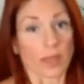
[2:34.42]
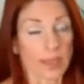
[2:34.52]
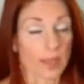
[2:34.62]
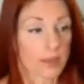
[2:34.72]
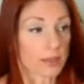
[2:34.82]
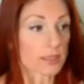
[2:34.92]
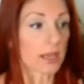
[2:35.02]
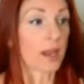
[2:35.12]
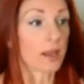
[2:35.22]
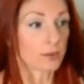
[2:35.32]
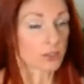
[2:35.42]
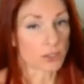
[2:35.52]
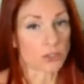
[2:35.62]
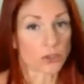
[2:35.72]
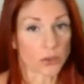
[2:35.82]
and
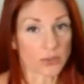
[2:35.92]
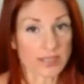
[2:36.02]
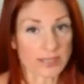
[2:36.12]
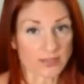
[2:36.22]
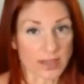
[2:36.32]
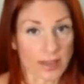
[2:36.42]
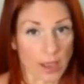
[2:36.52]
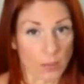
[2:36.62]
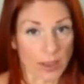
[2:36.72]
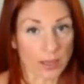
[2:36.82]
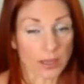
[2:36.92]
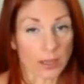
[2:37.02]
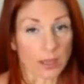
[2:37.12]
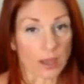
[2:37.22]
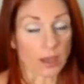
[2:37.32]
do your 3 sets of 10 that way.
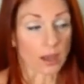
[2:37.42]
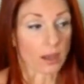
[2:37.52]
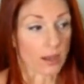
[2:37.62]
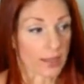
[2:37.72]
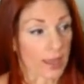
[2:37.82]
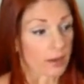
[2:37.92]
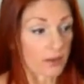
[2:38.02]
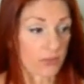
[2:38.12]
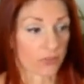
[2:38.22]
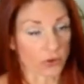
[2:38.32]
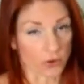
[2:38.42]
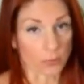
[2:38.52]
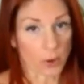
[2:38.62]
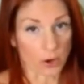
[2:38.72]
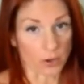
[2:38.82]
Again, the
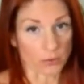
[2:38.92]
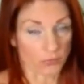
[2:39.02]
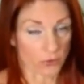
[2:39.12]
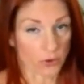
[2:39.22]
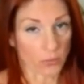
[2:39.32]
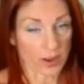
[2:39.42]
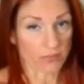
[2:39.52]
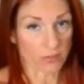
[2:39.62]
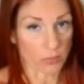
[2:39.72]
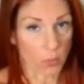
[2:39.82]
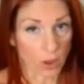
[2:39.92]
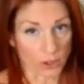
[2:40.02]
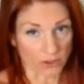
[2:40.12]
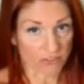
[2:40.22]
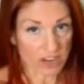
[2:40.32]
further away from the
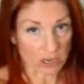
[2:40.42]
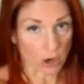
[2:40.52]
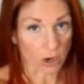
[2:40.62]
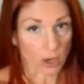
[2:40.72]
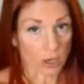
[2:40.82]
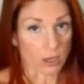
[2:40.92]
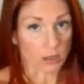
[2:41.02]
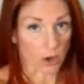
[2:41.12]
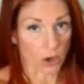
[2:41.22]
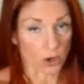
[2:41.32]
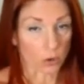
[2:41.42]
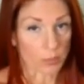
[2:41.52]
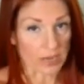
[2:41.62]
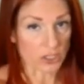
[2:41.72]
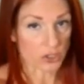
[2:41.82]
wall your feet are, the harder it
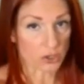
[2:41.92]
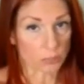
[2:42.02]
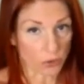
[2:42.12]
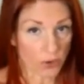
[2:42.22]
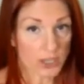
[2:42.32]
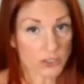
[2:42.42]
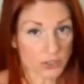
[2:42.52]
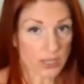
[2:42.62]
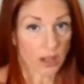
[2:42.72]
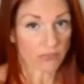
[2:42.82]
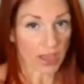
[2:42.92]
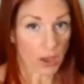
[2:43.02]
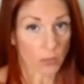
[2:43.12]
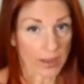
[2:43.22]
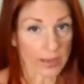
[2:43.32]
will be. So you can progress yourself
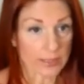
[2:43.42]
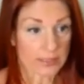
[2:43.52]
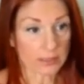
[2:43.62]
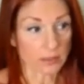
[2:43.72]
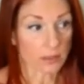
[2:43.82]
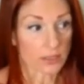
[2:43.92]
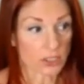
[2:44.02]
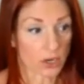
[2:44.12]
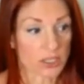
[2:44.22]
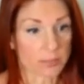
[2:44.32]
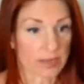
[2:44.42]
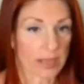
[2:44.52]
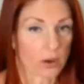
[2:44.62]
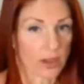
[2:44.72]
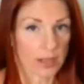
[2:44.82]
that way until it starts to
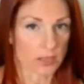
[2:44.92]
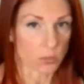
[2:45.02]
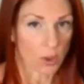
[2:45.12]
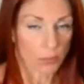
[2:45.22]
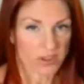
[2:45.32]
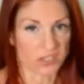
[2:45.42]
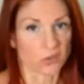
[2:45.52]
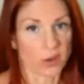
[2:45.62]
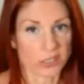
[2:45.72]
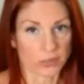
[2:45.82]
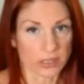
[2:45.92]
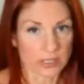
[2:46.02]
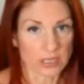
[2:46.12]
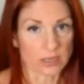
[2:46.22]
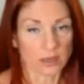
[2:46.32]
be like, okay, these wall presses are way too
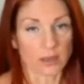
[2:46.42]
easy,